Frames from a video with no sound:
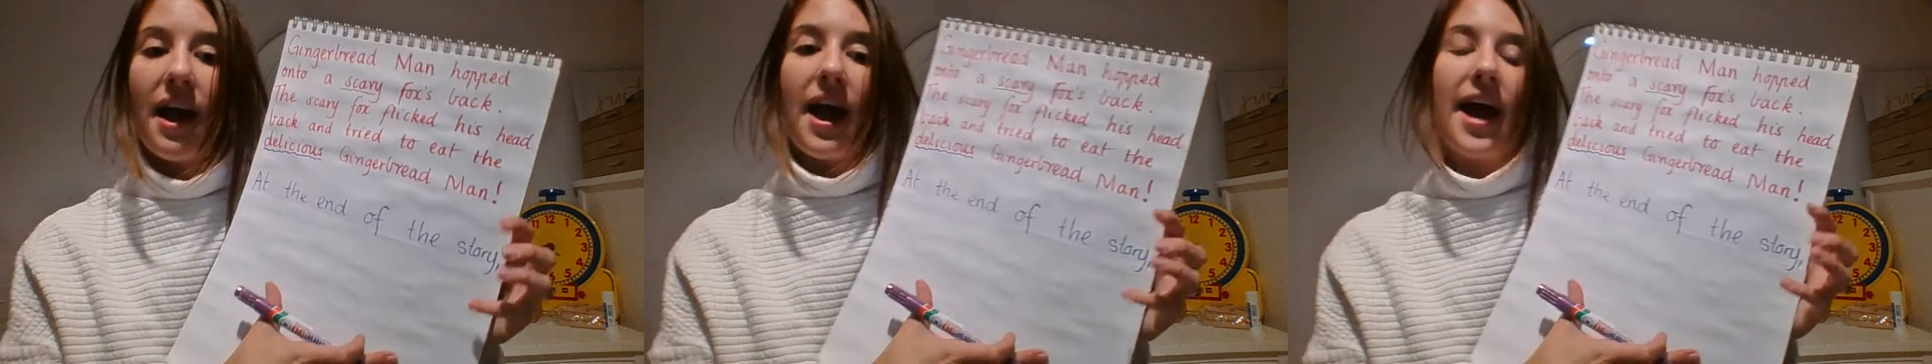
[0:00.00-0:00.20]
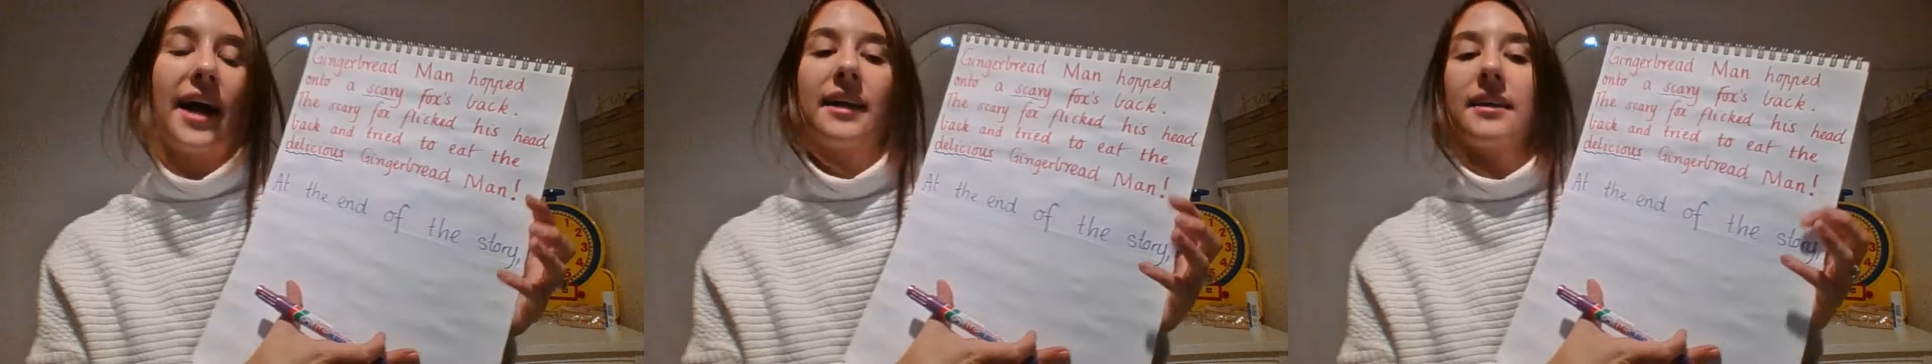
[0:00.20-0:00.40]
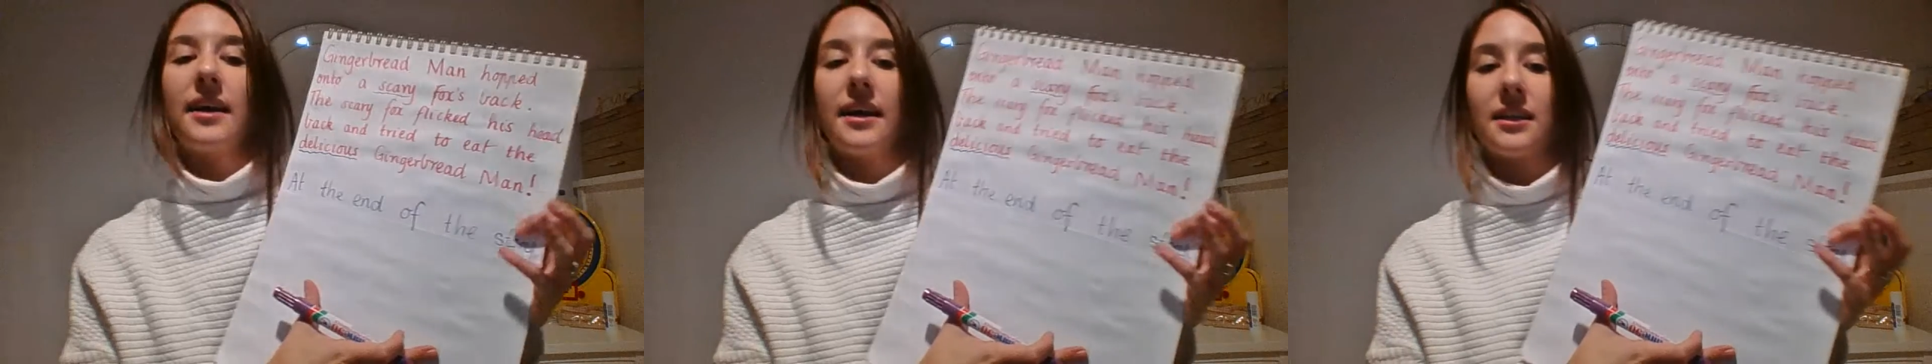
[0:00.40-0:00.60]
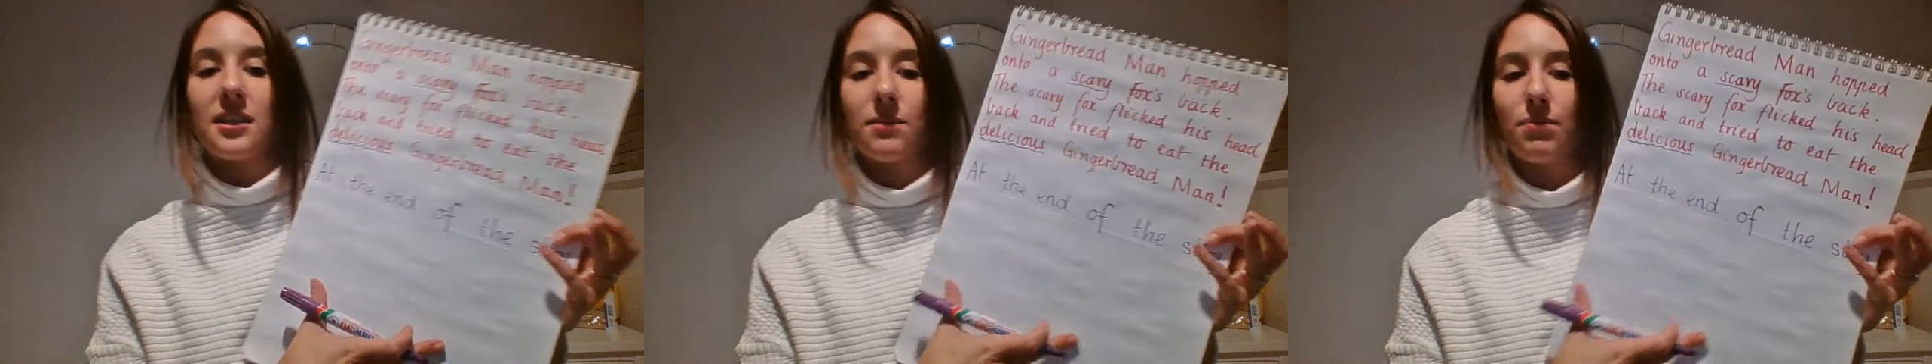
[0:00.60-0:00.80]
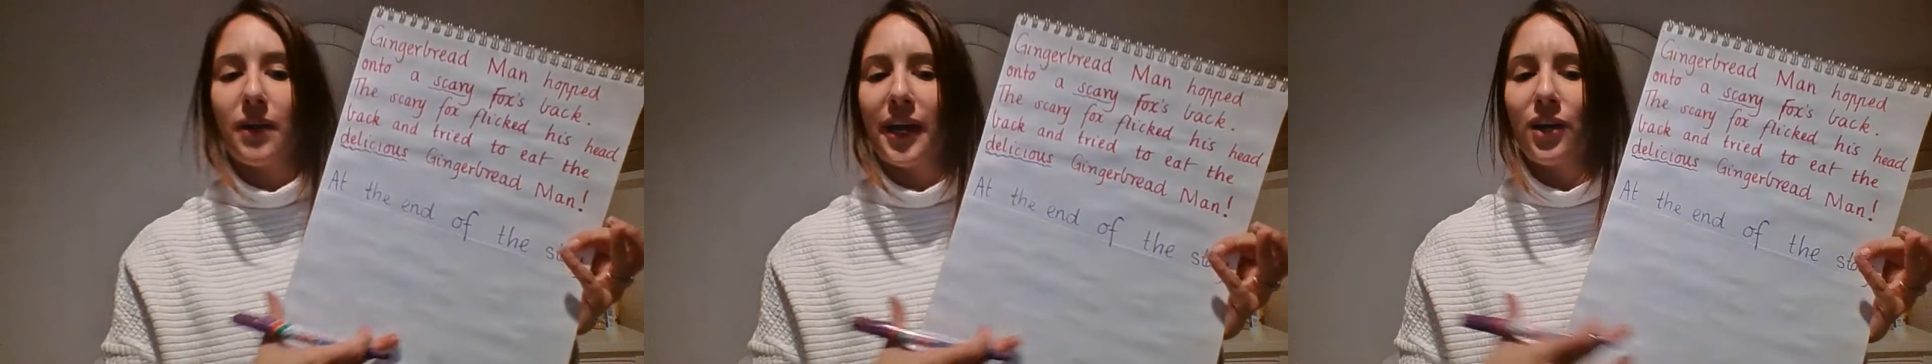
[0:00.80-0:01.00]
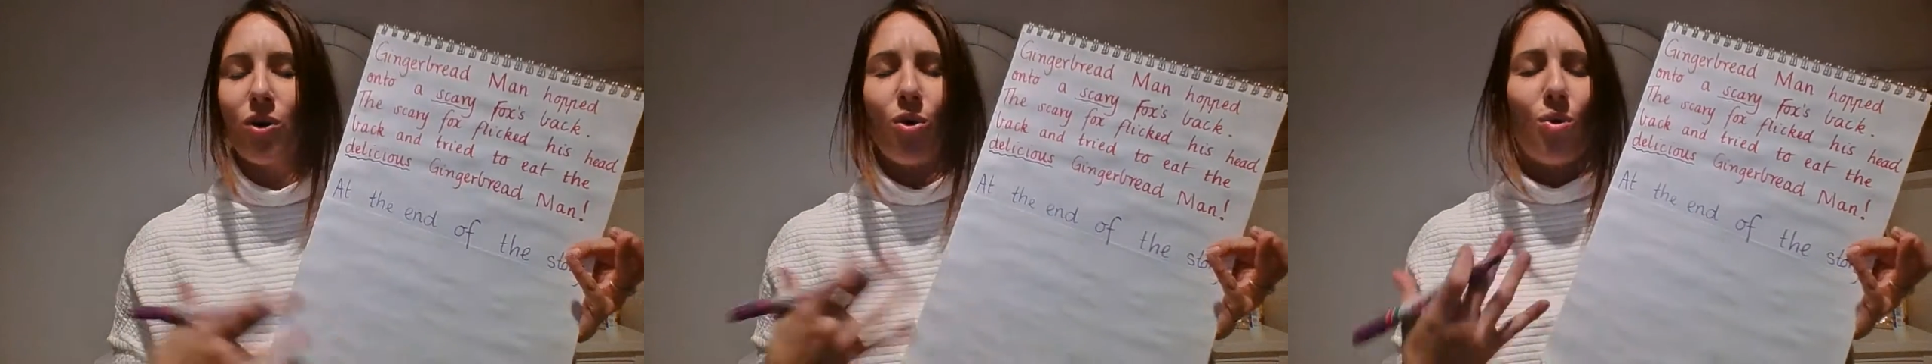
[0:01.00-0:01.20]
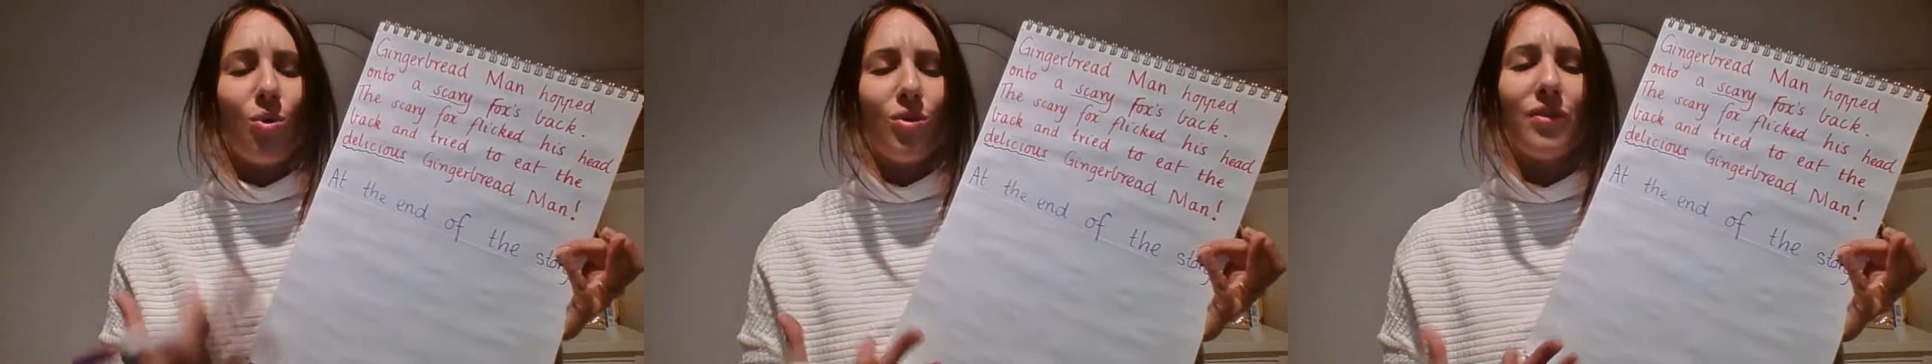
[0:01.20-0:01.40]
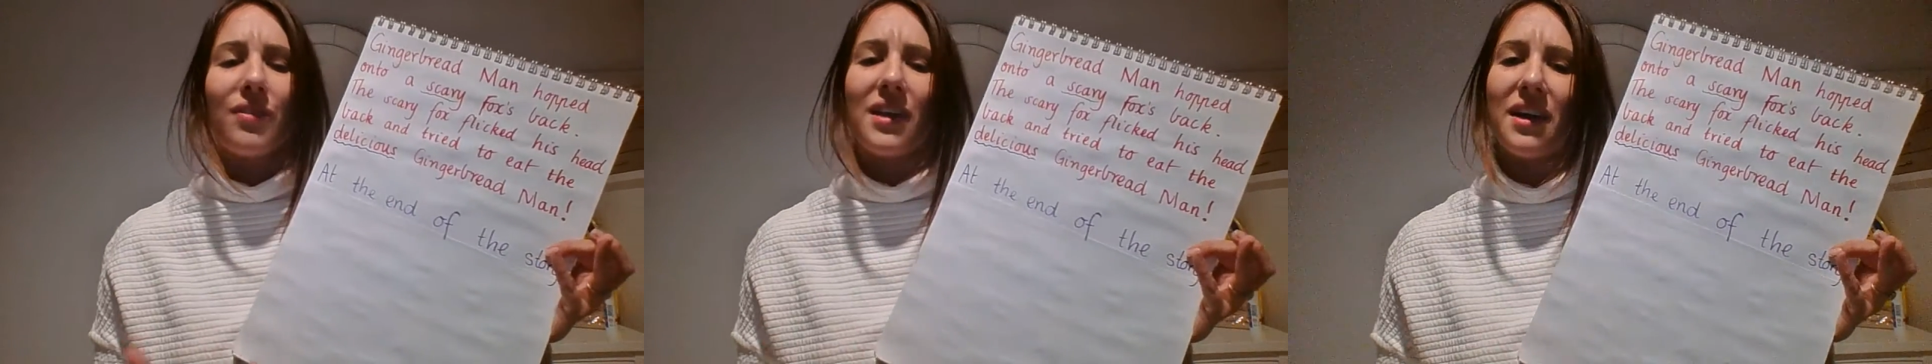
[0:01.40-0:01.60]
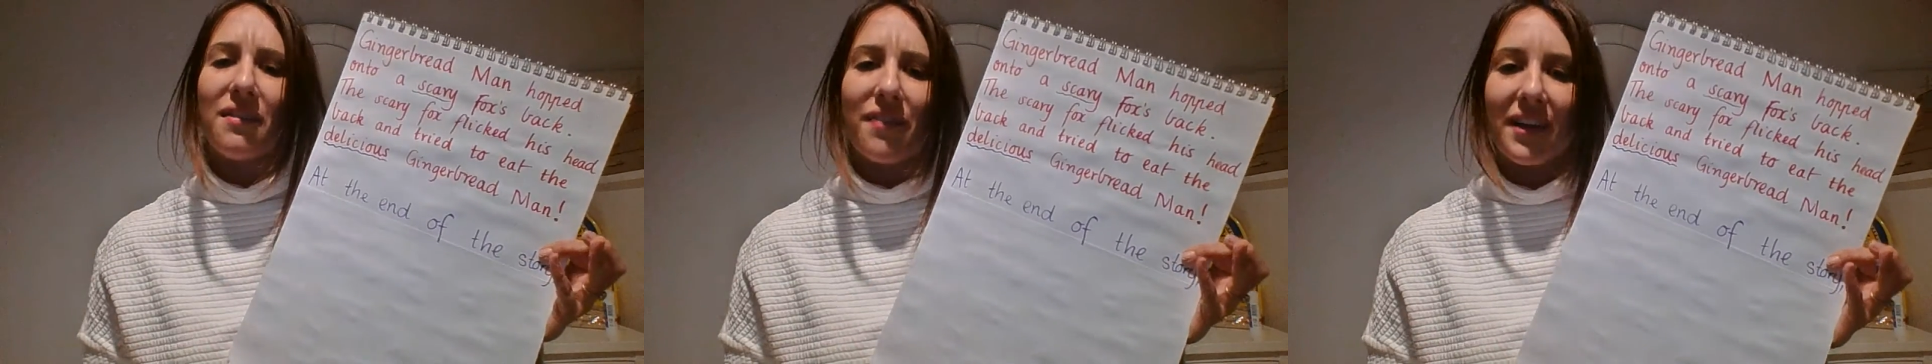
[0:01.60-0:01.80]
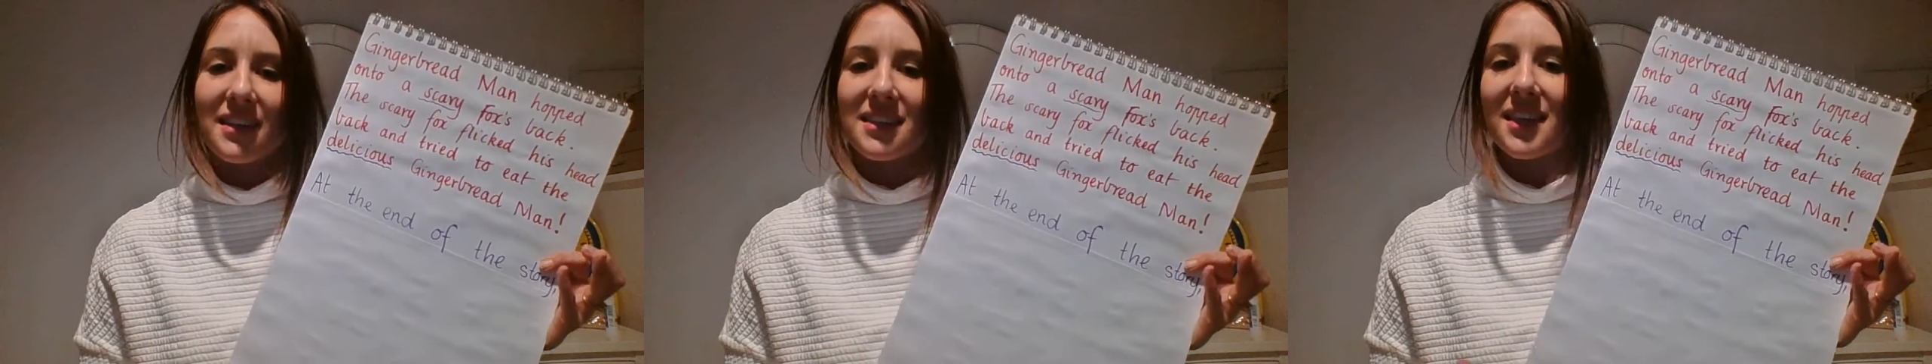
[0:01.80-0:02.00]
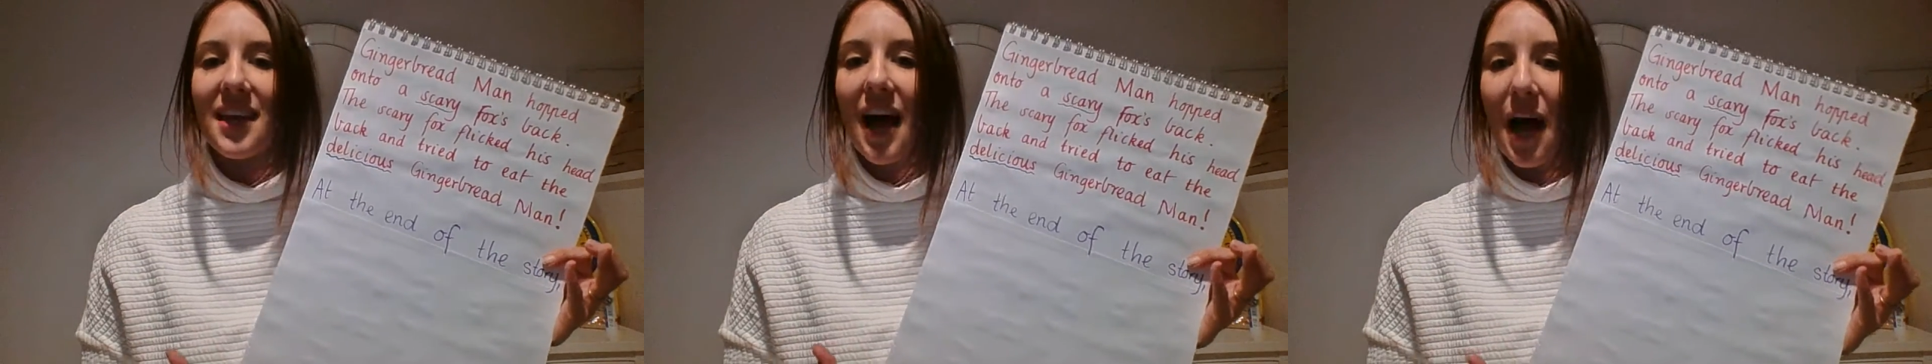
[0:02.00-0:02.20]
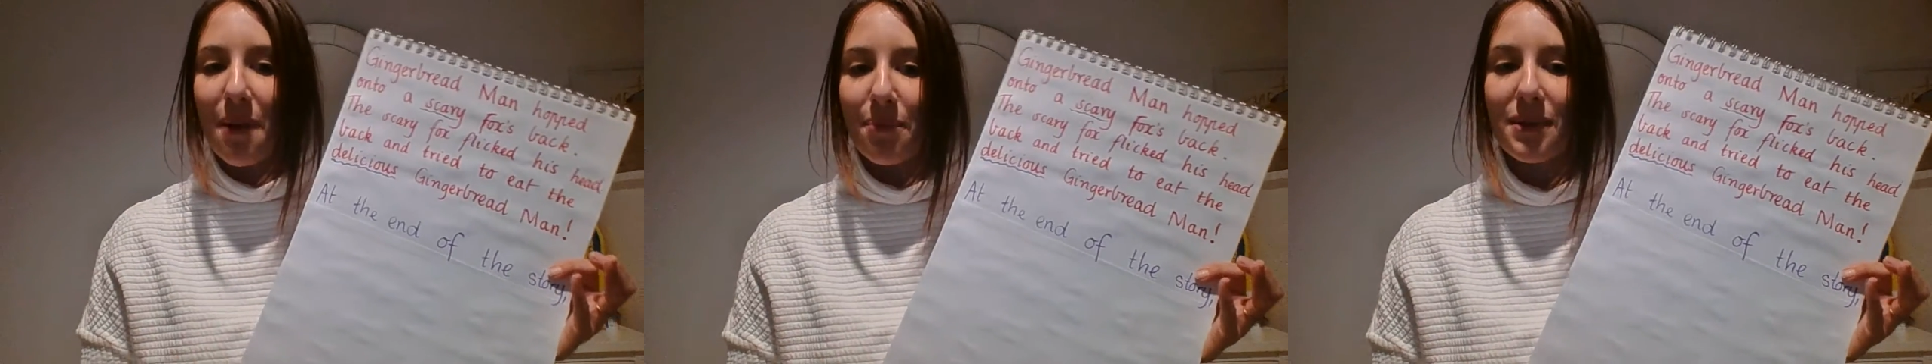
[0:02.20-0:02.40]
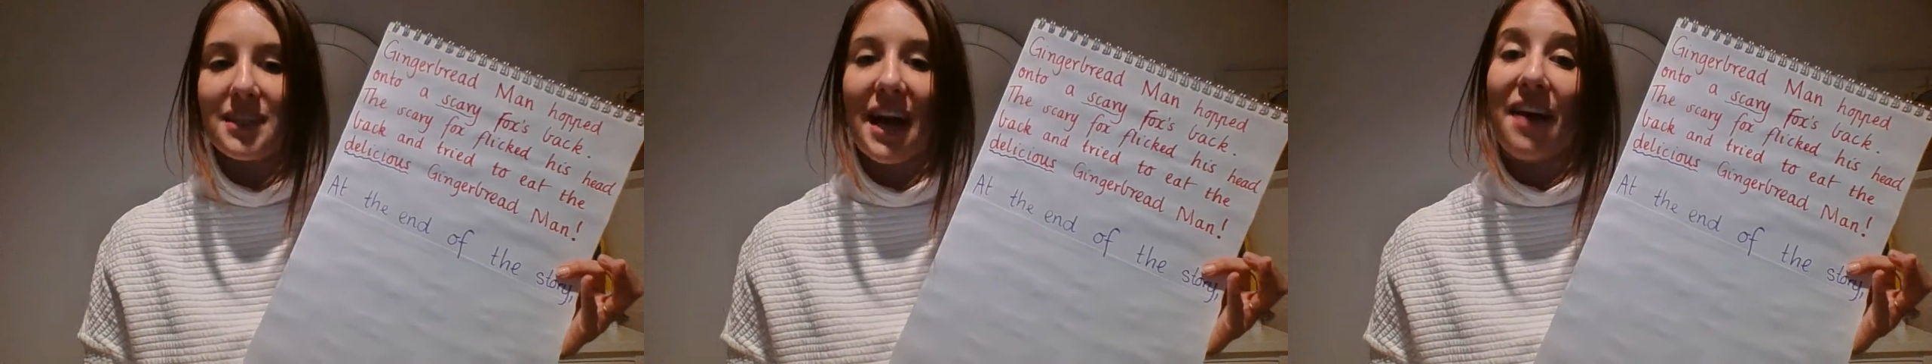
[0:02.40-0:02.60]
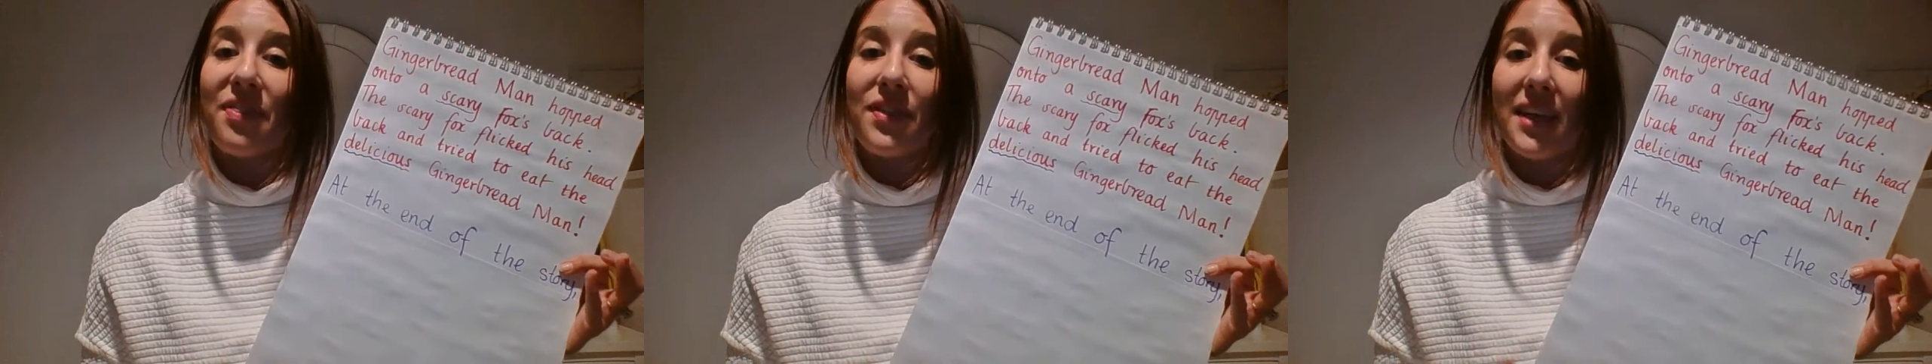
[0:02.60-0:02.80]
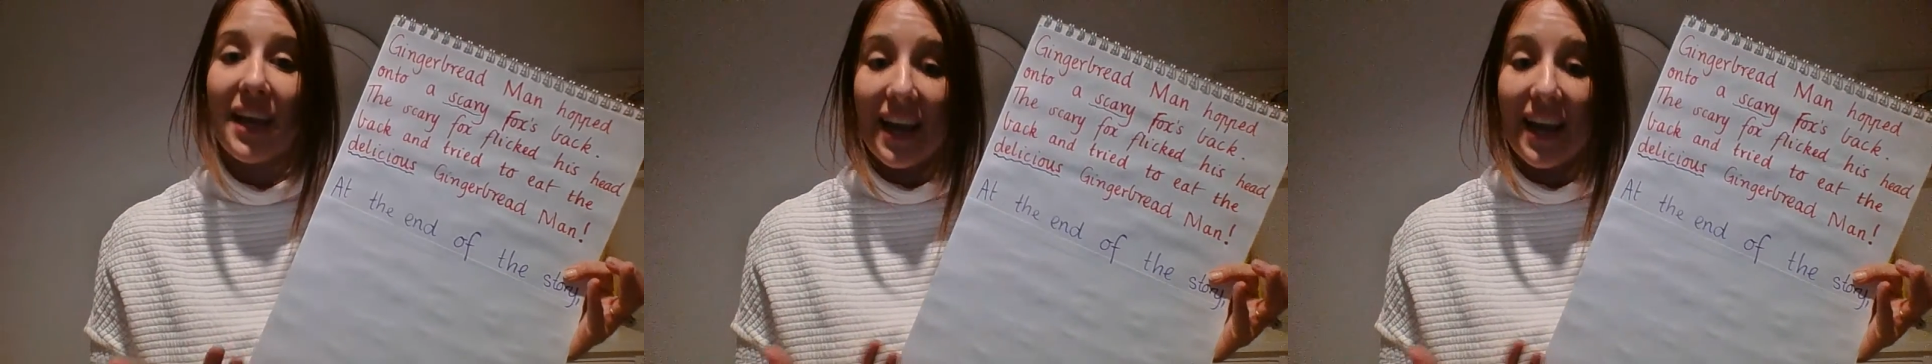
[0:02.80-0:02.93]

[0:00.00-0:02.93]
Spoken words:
and explain all of the events that happened at the